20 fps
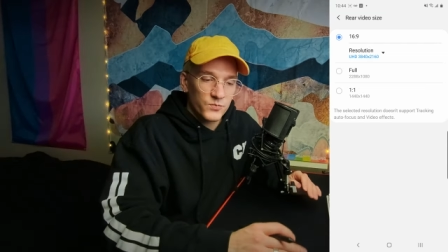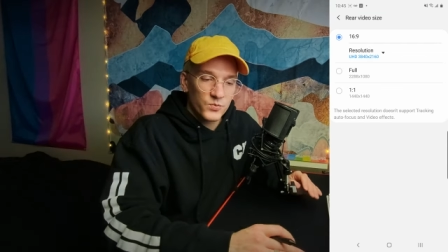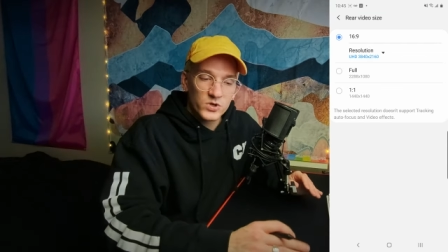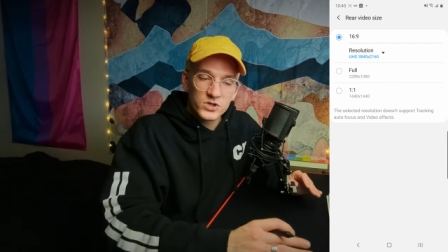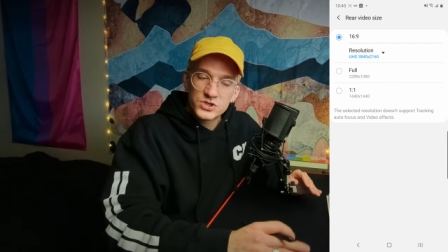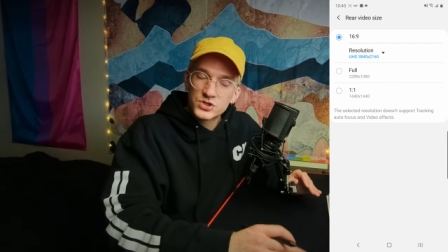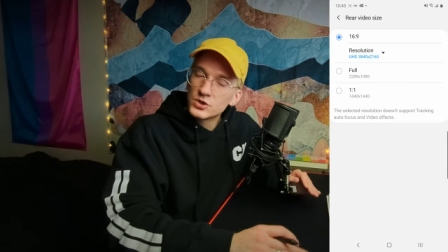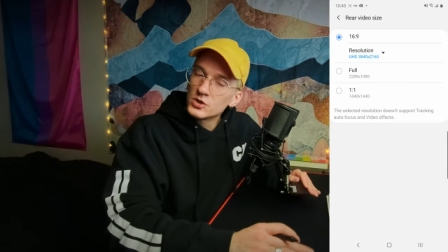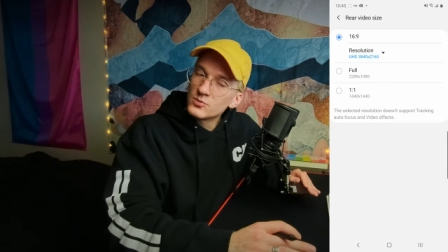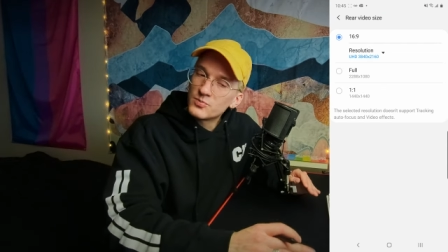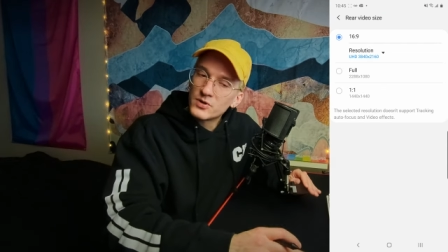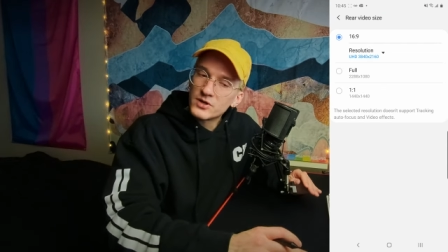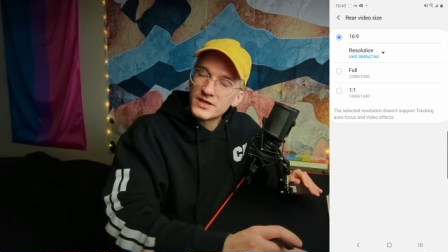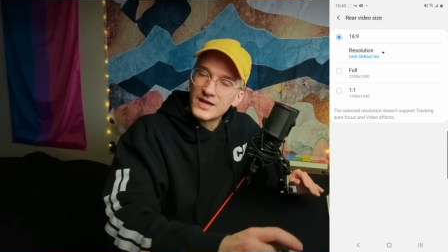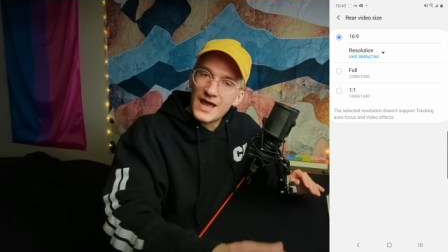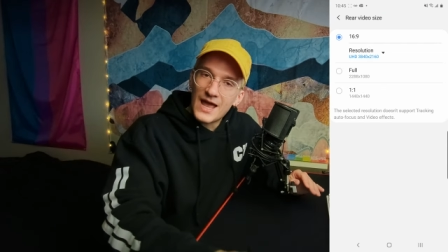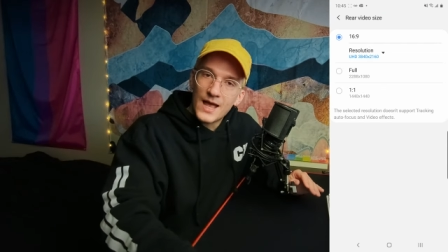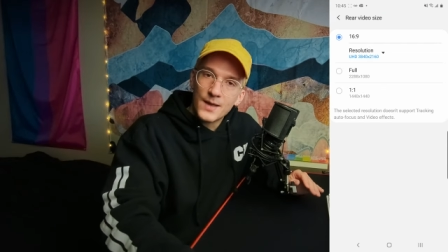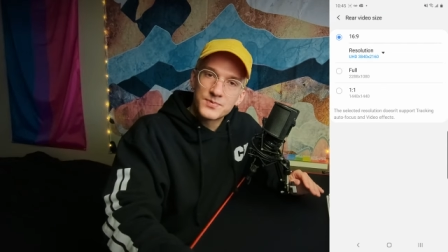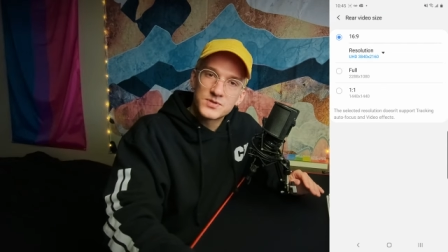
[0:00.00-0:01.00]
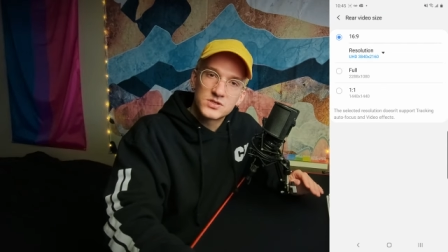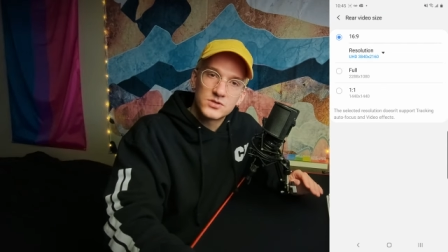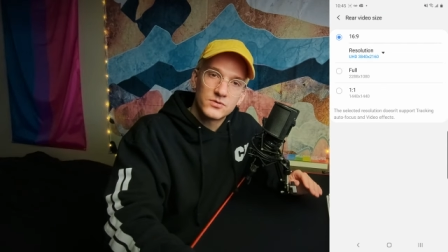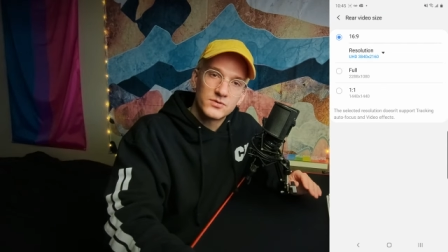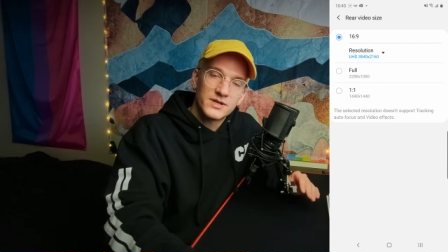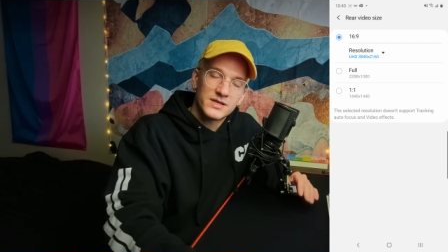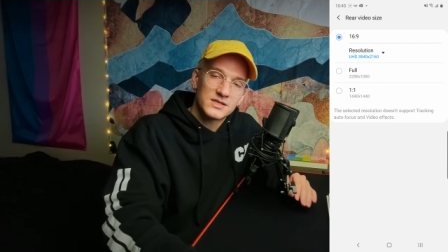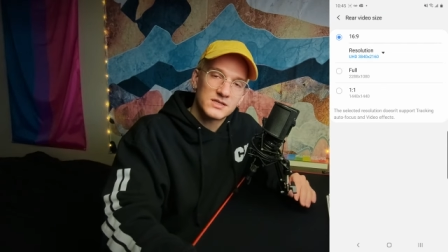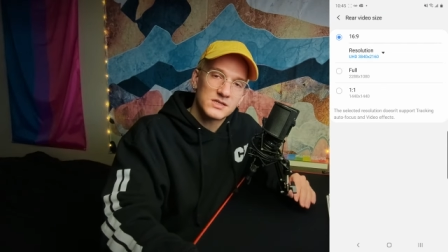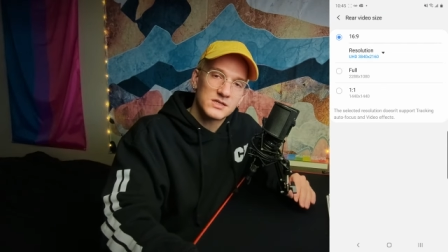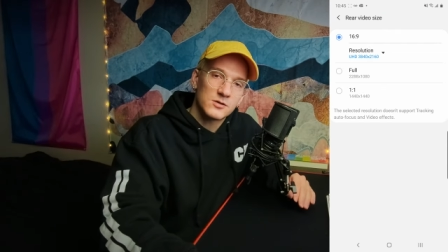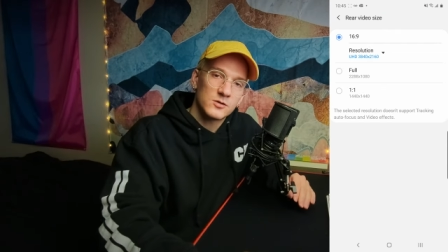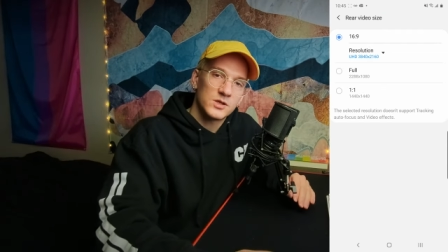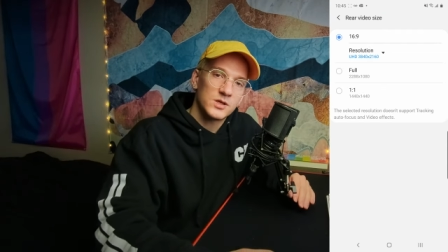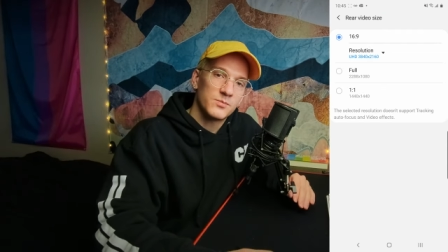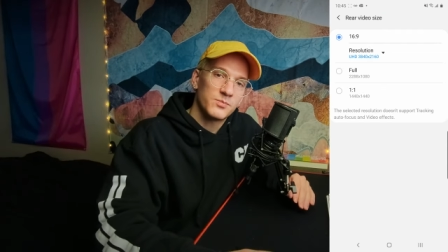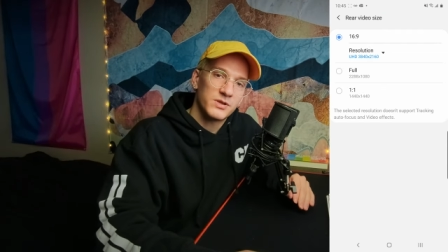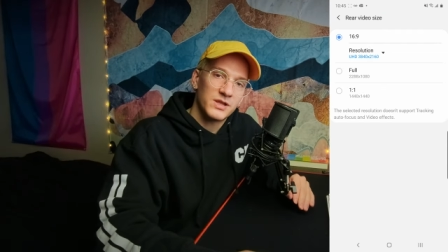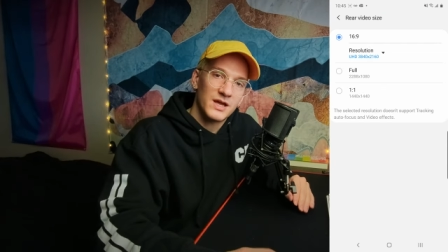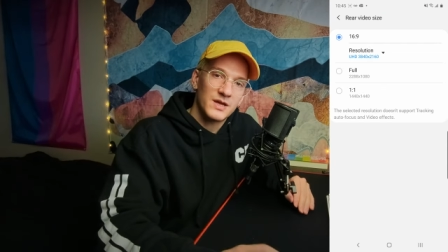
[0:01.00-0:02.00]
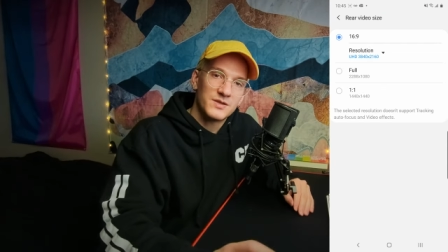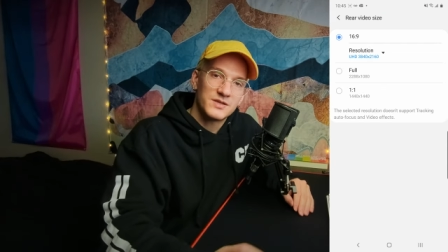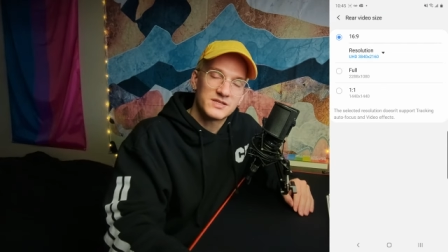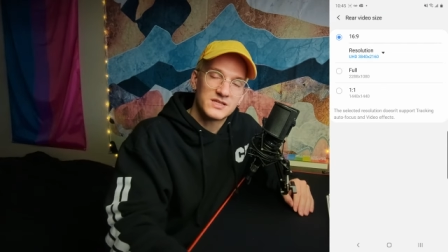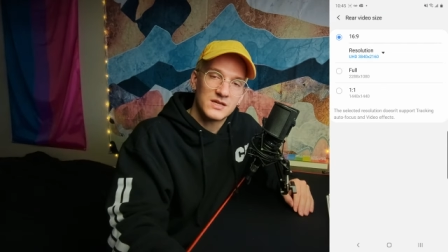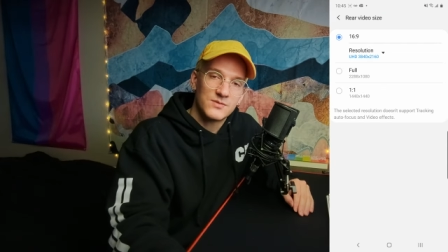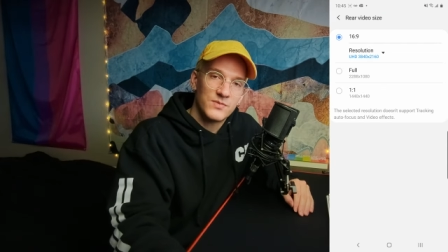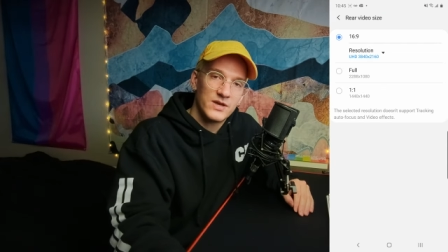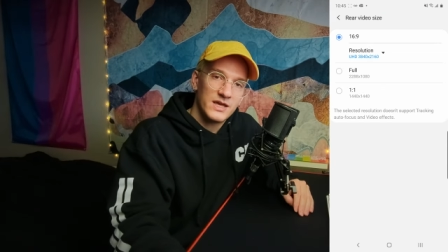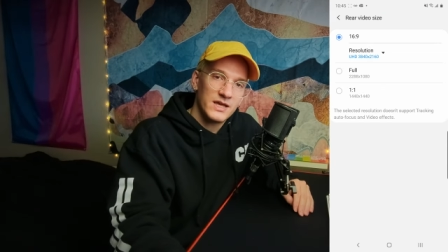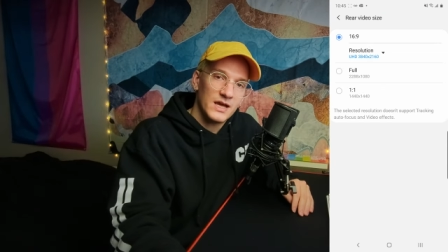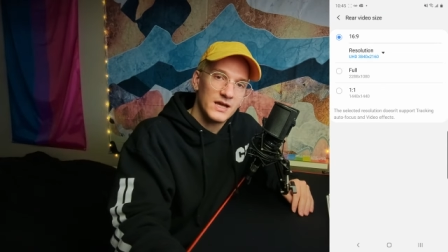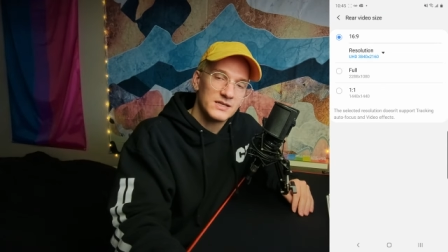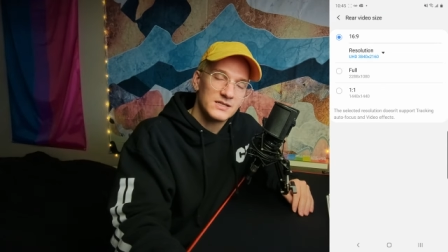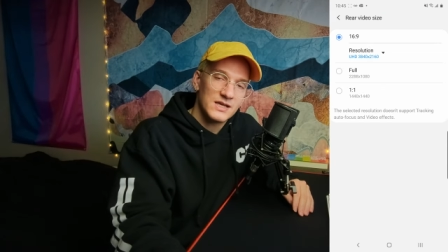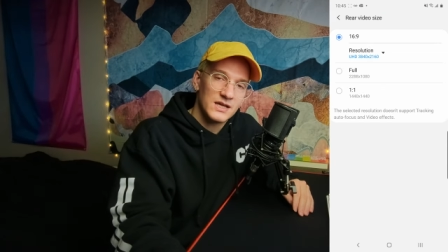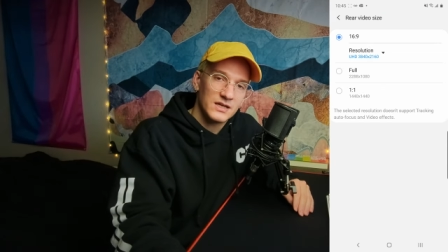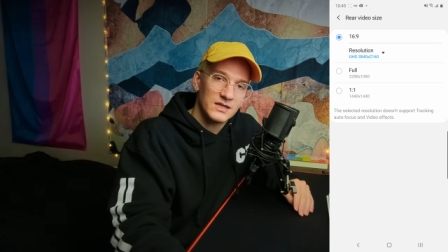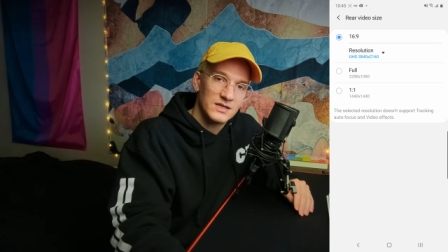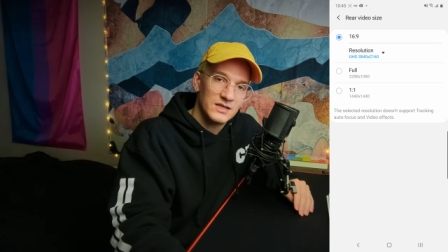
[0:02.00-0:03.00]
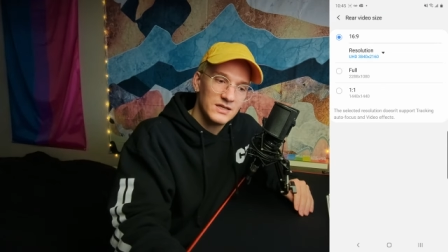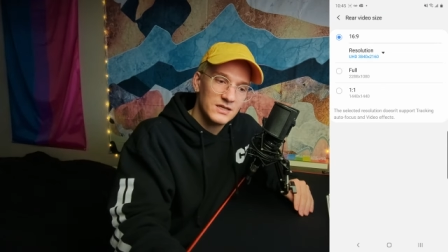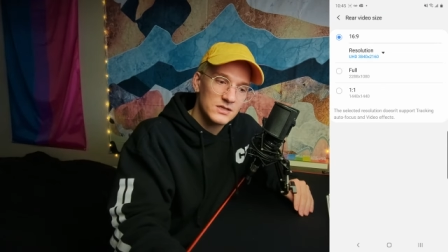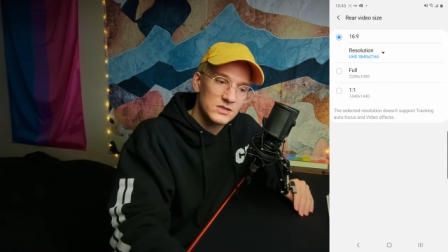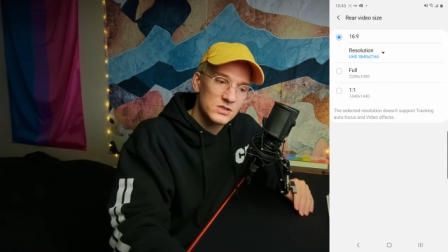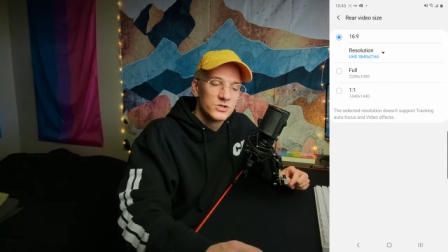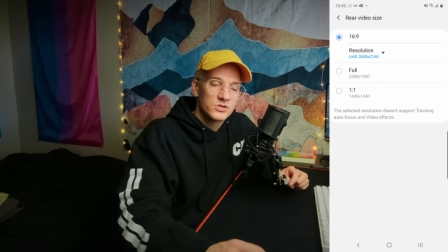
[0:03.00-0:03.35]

Whereas third-party apps don't necessarily apply the same AI techniques.